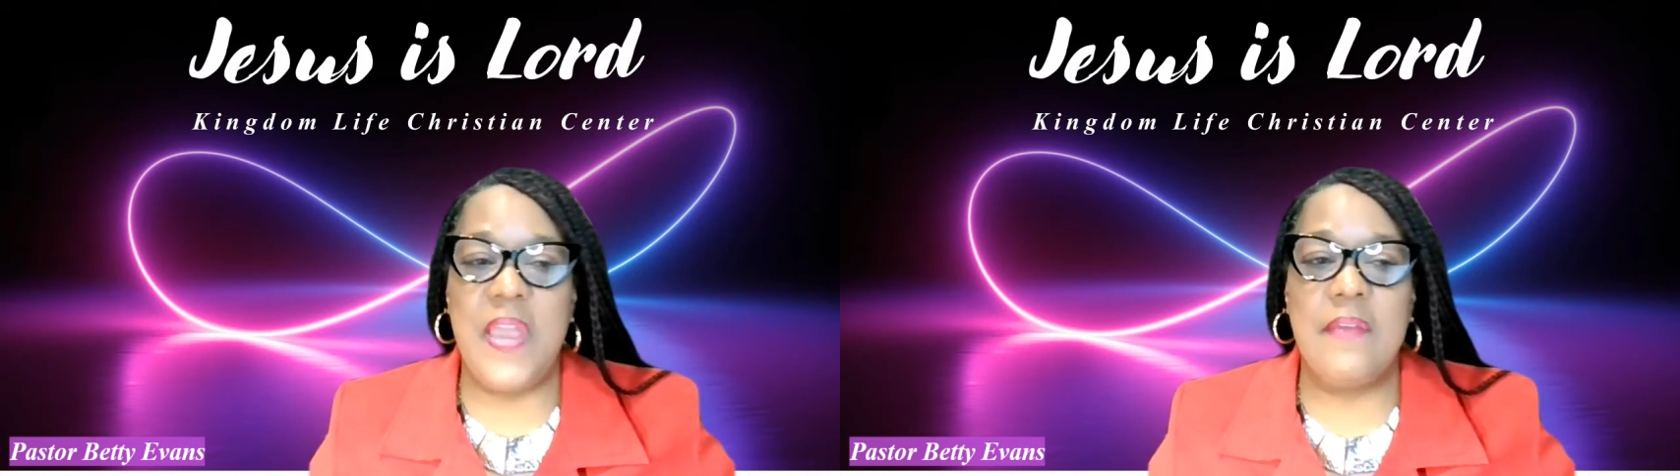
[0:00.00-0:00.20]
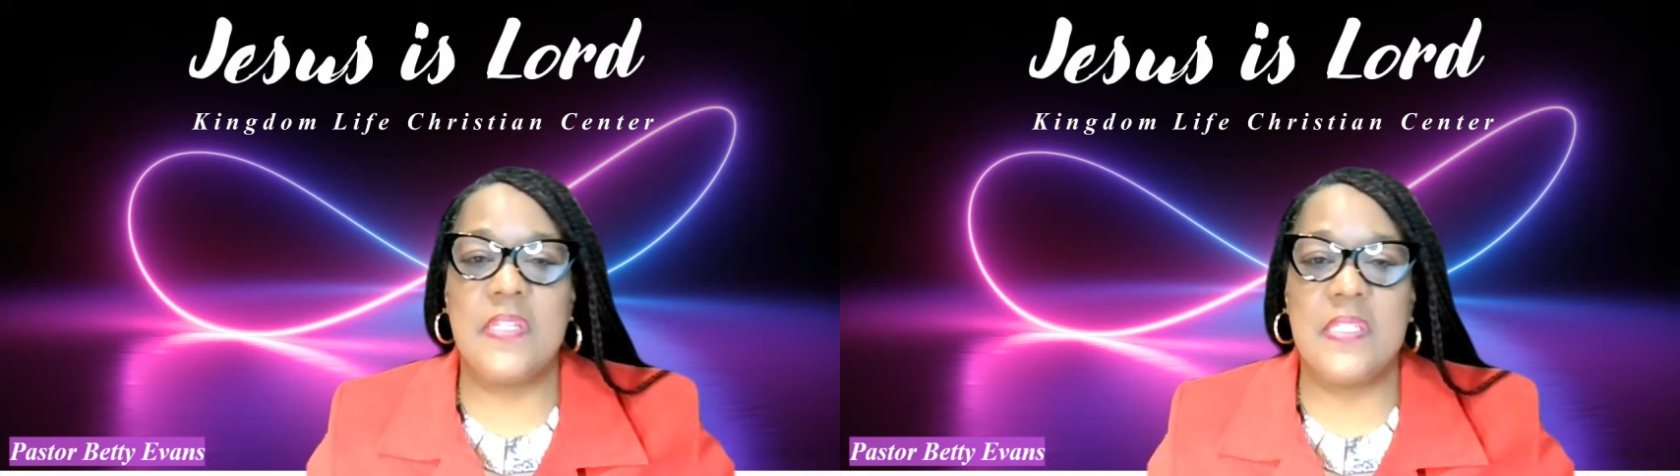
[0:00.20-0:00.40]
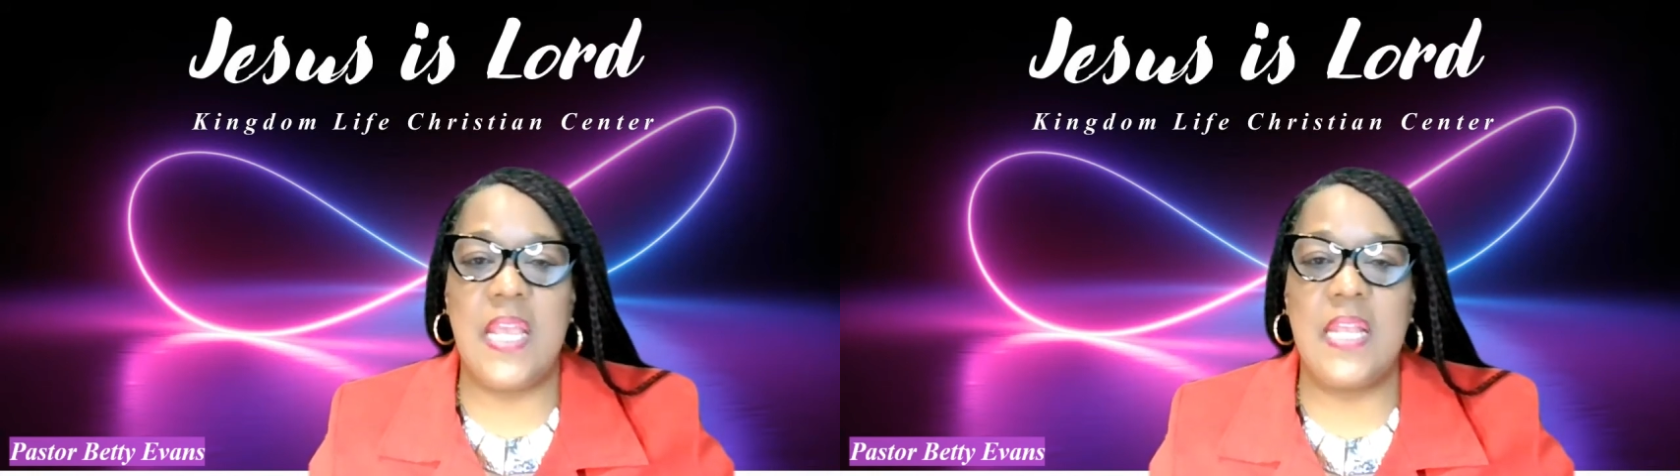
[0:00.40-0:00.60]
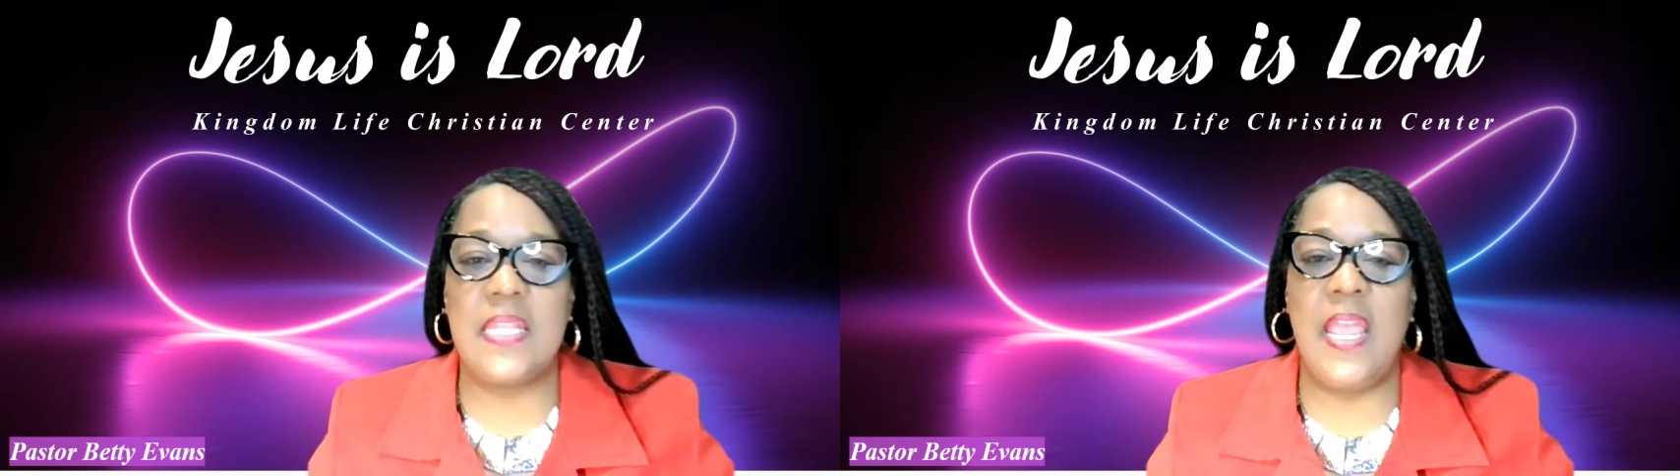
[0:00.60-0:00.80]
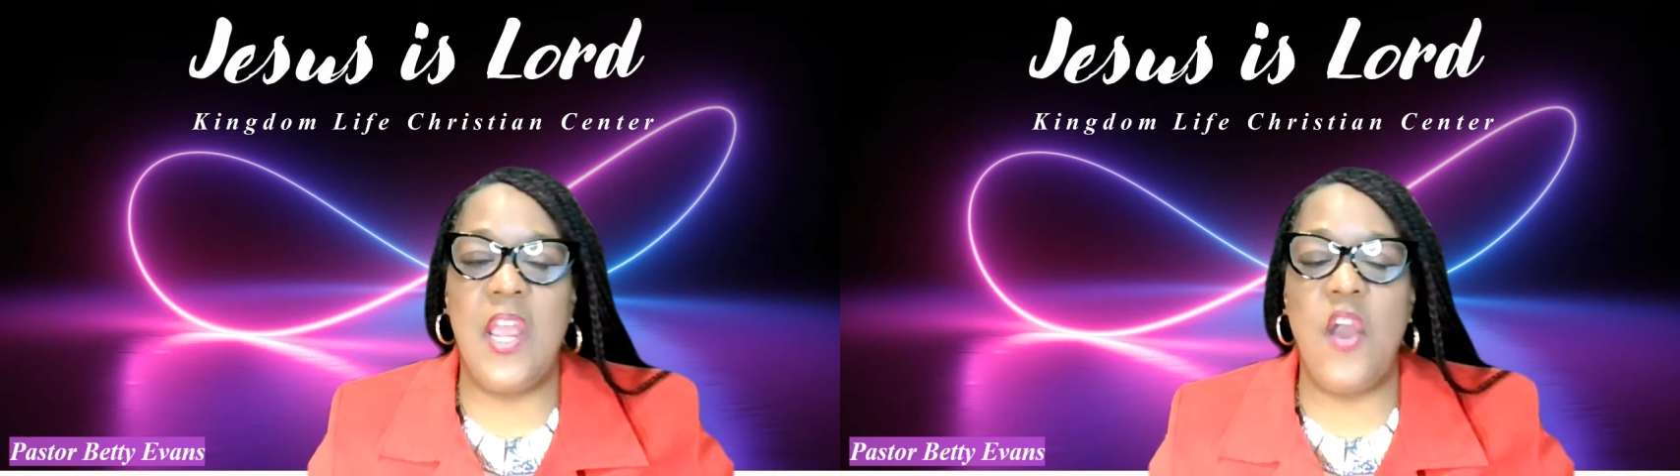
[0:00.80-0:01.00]
faith to say
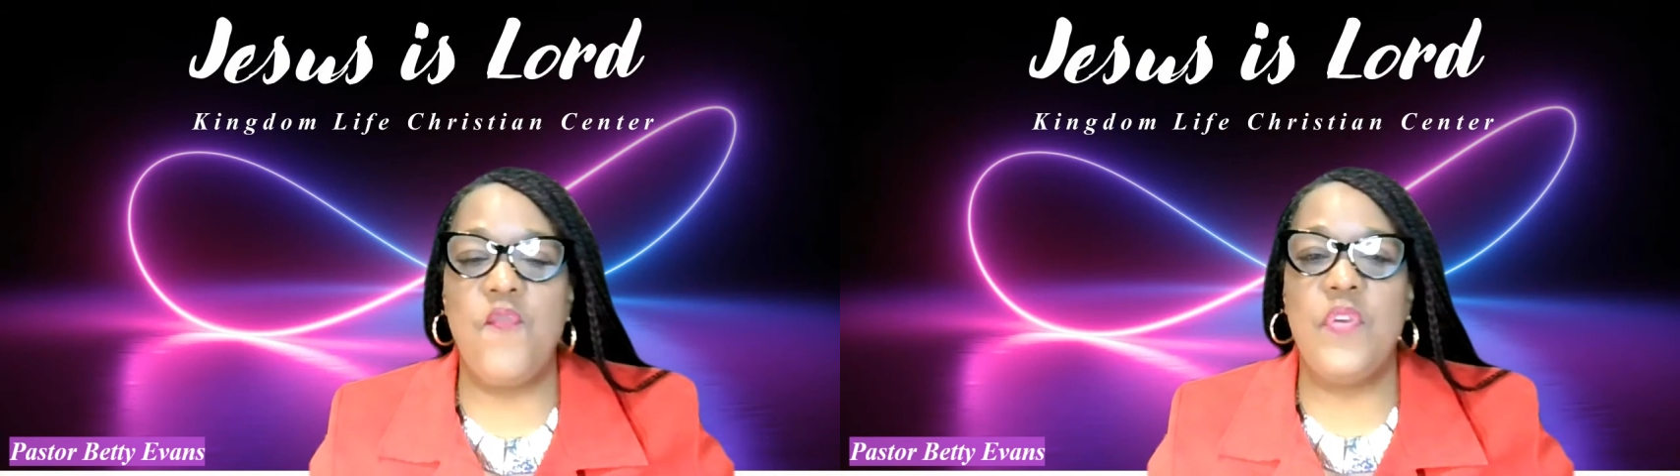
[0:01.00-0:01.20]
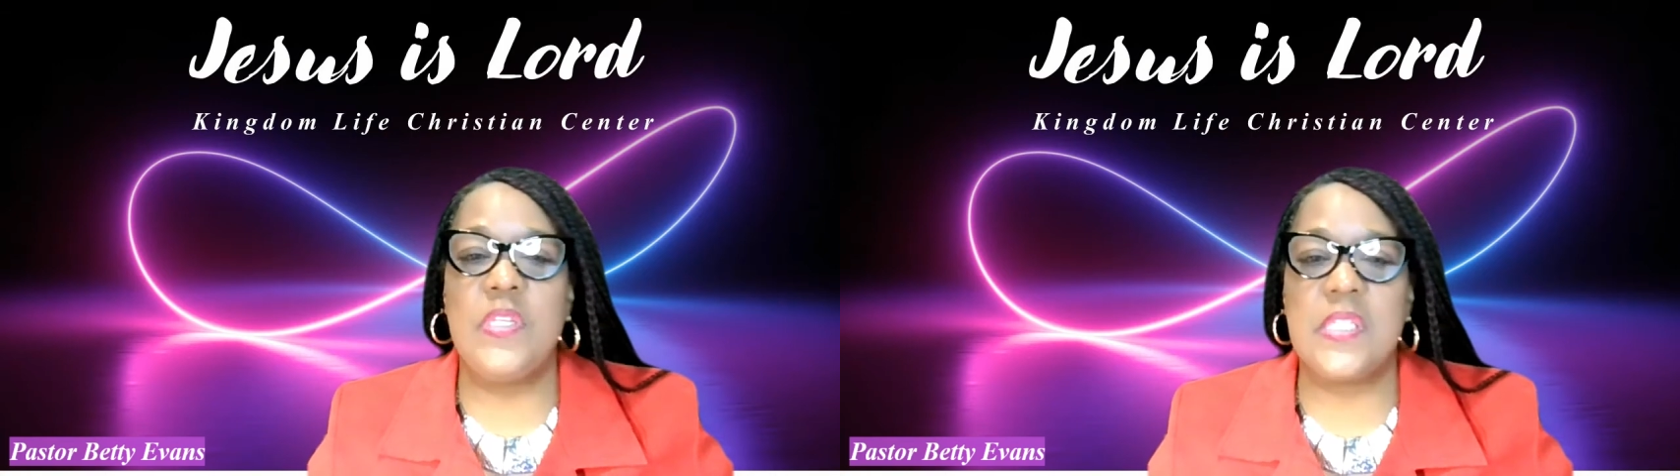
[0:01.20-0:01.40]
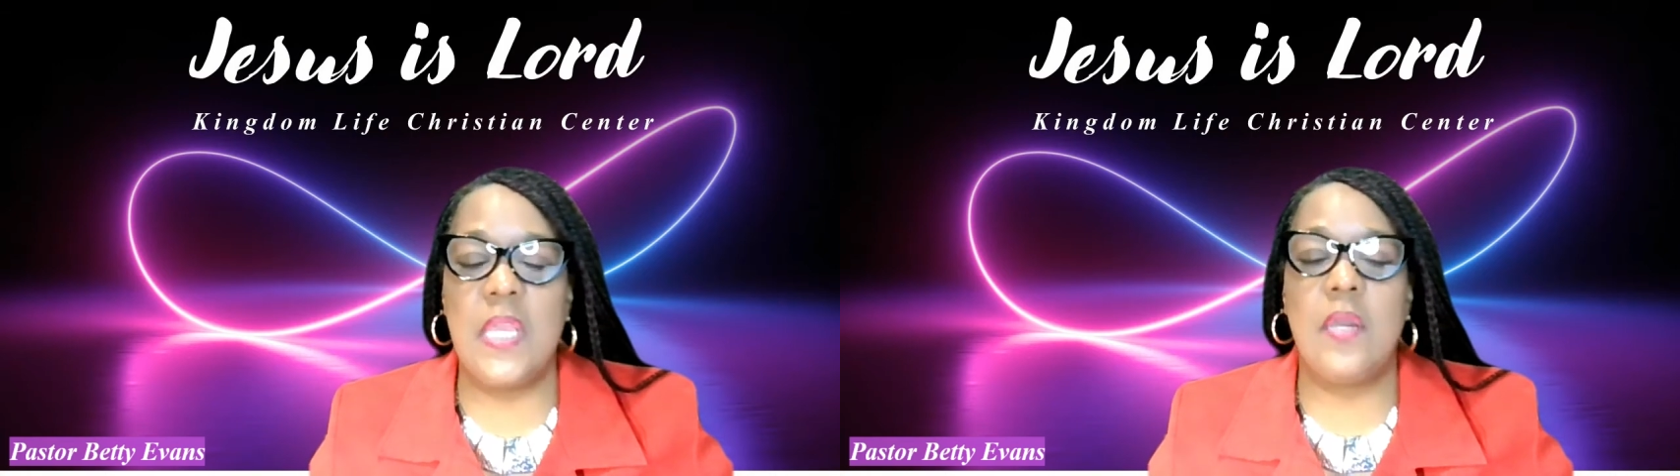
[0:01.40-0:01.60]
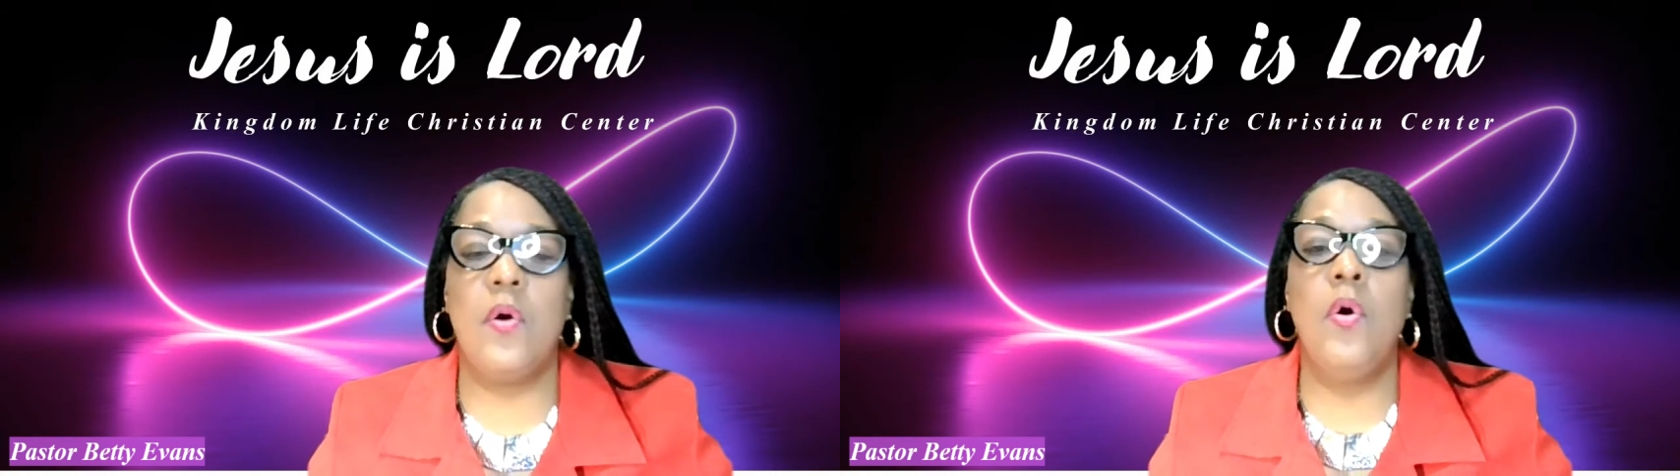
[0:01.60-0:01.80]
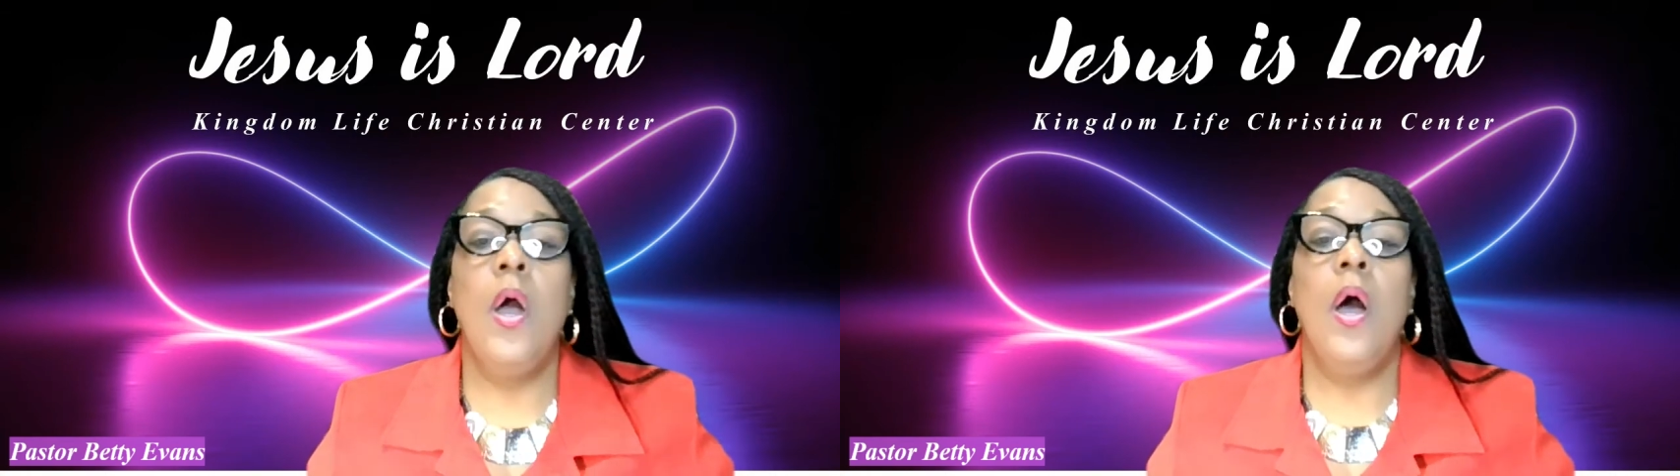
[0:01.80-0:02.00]
that every
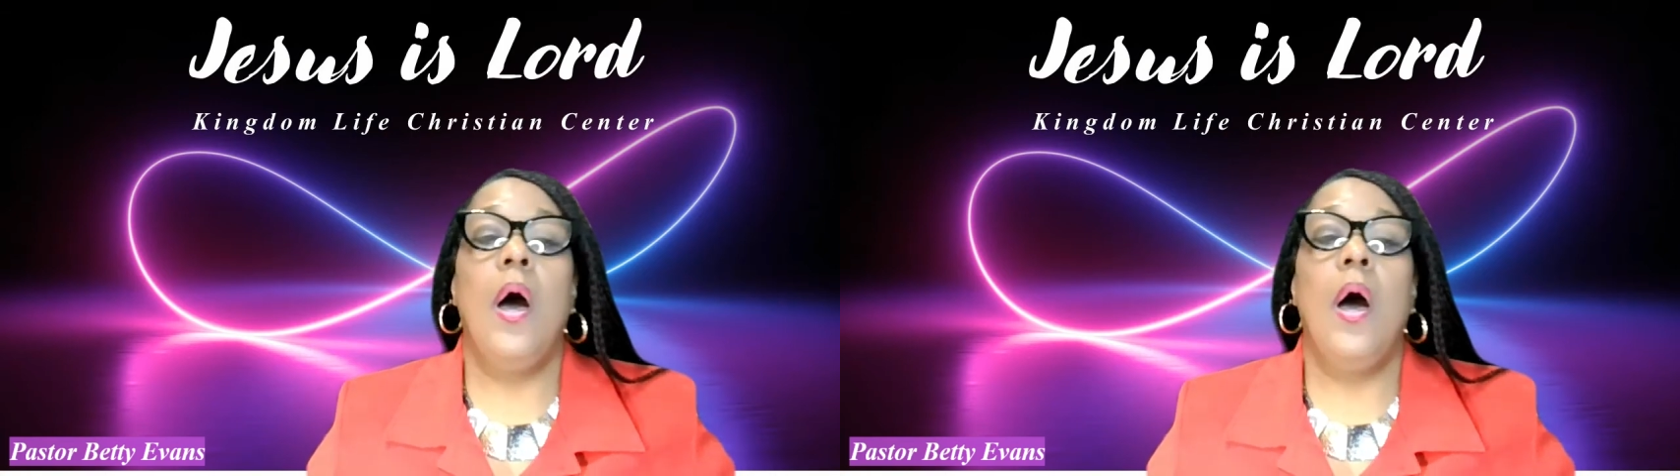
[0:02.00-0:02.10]
single